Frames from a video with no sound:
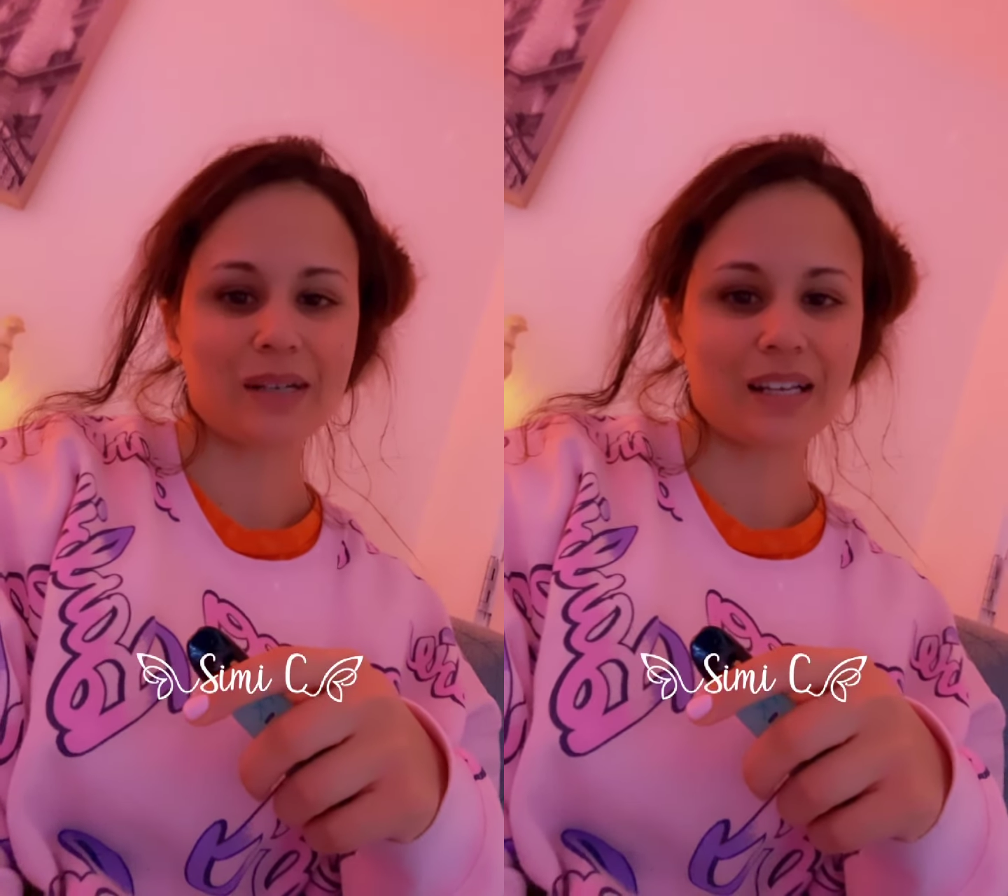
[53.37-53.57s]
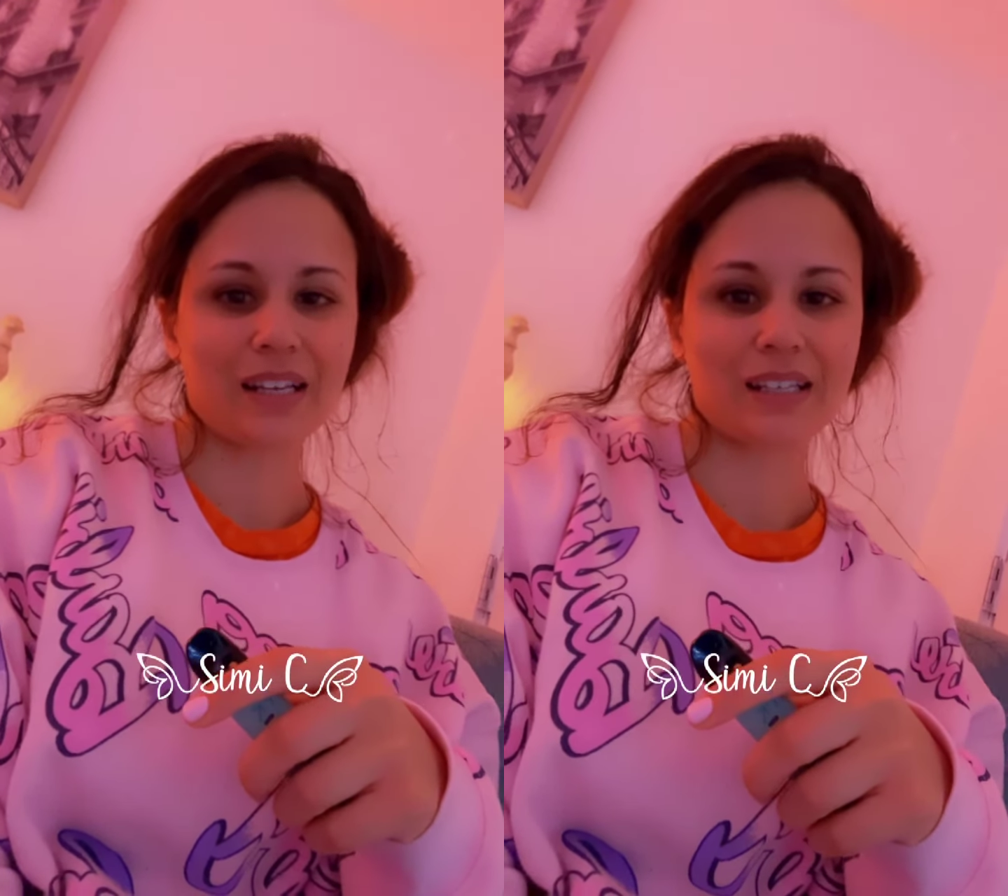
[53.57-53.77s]

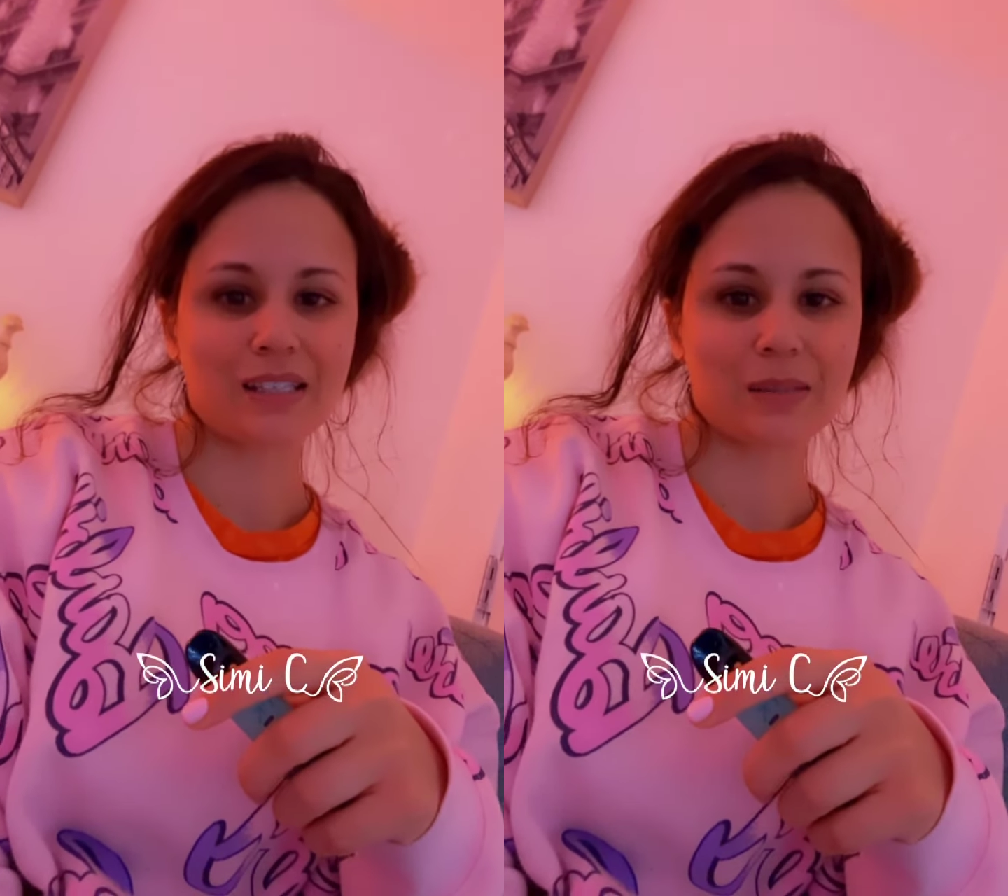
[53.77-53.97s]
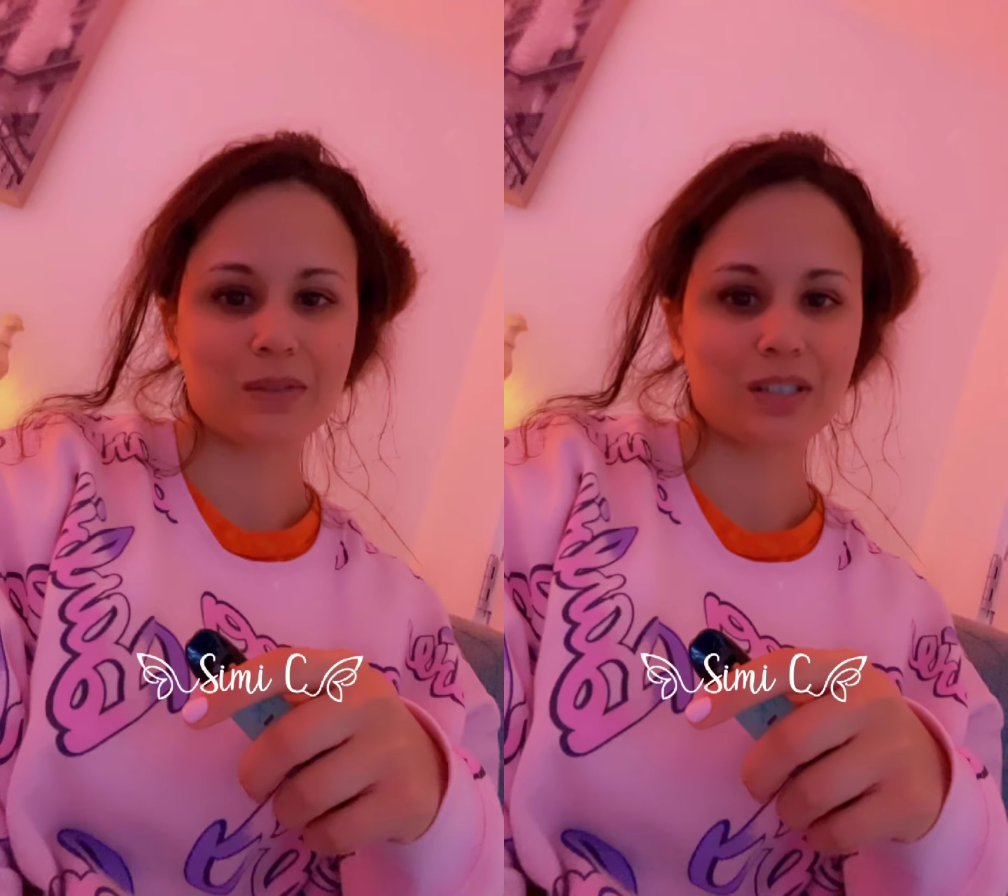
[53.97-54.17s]
but I
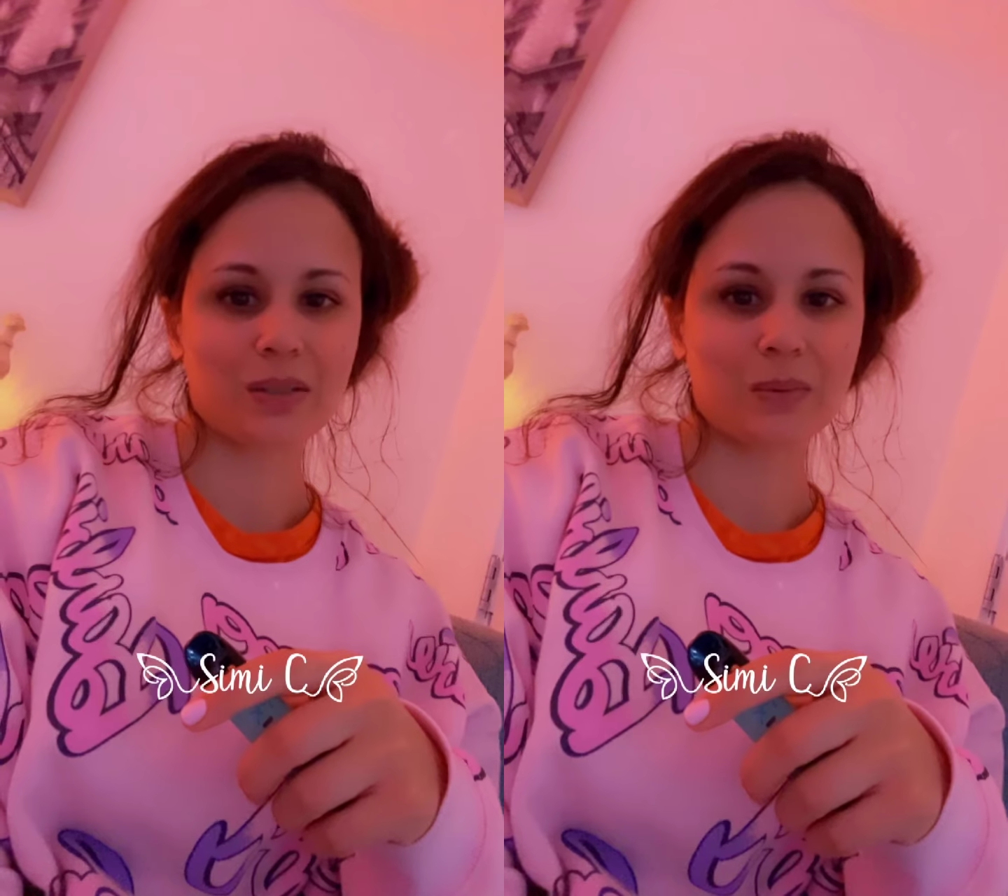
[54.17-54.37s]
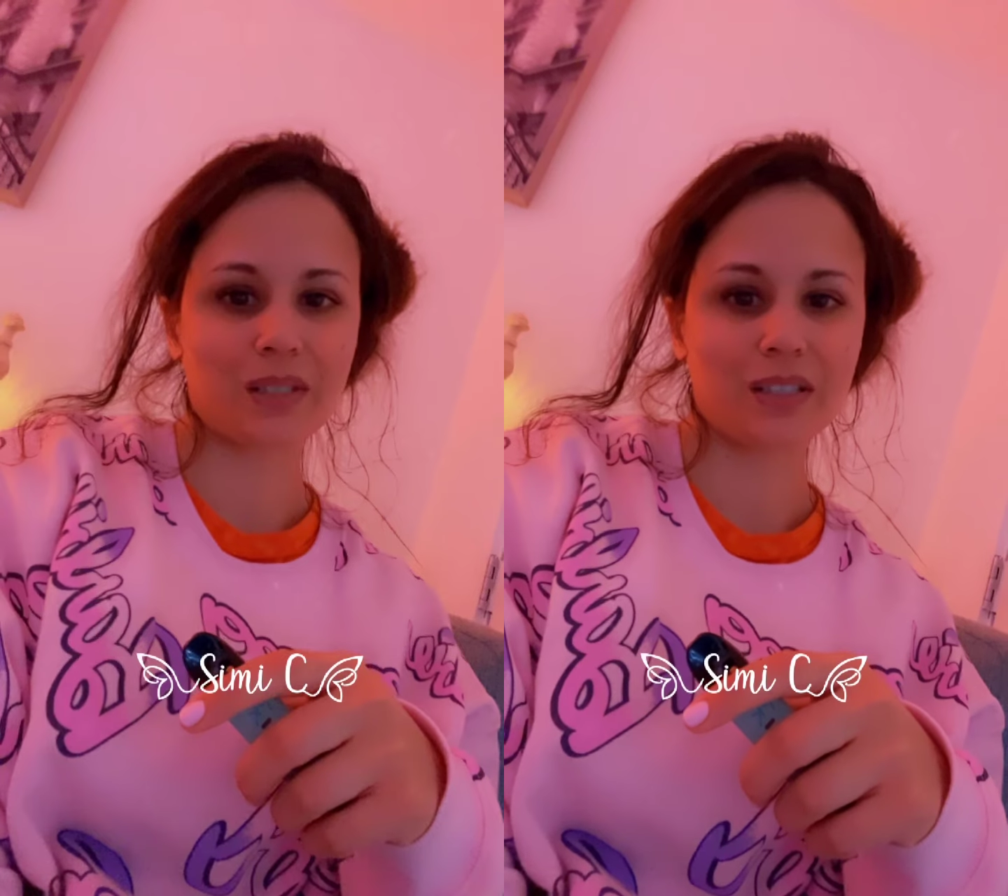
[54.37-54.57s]
hate
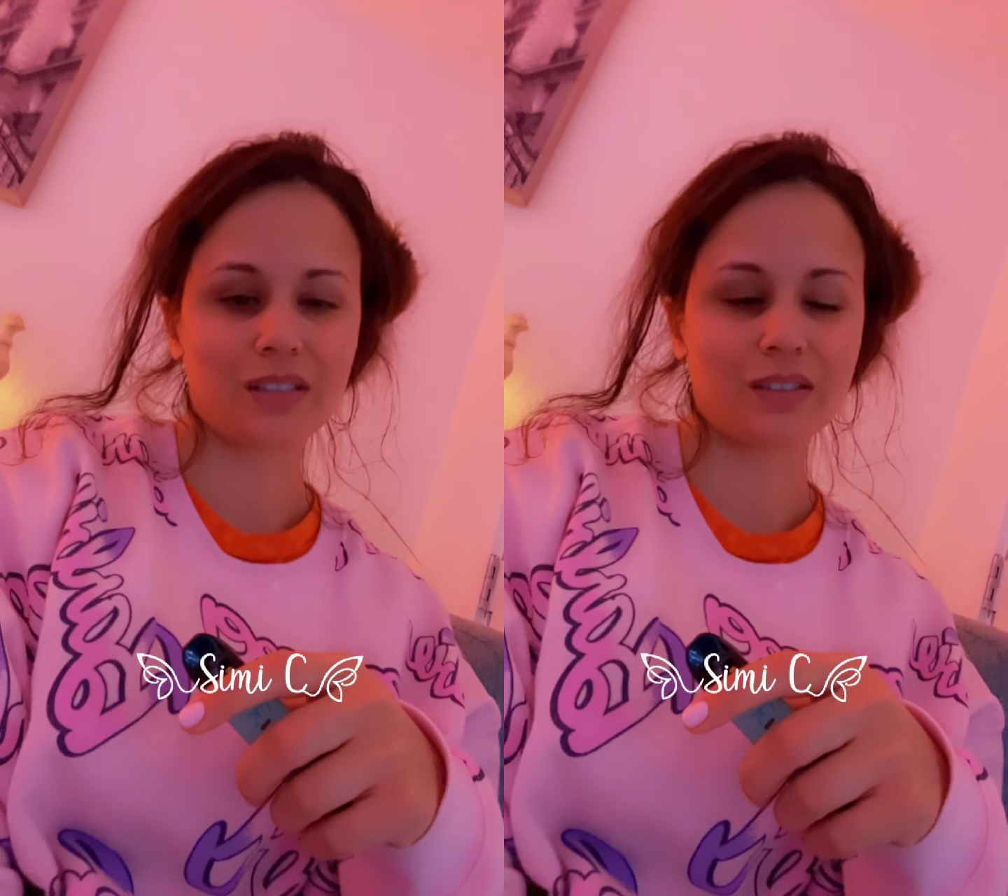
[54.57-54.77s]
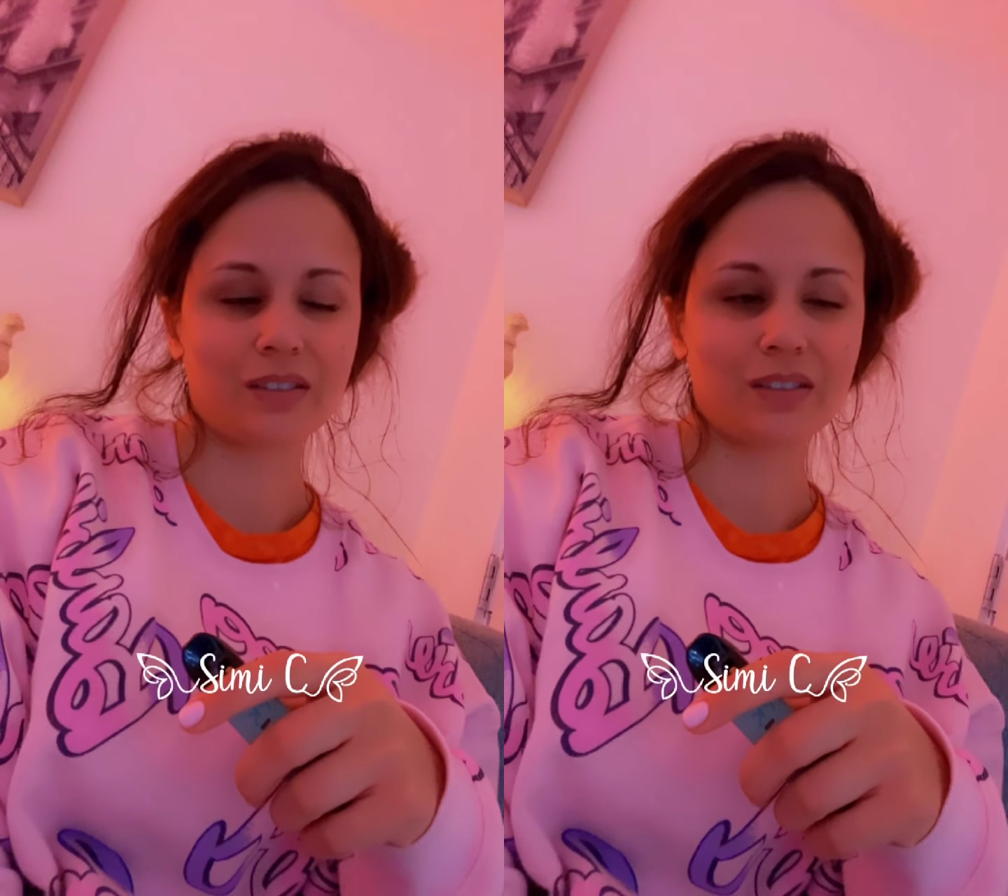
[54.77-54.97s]
smoking weed.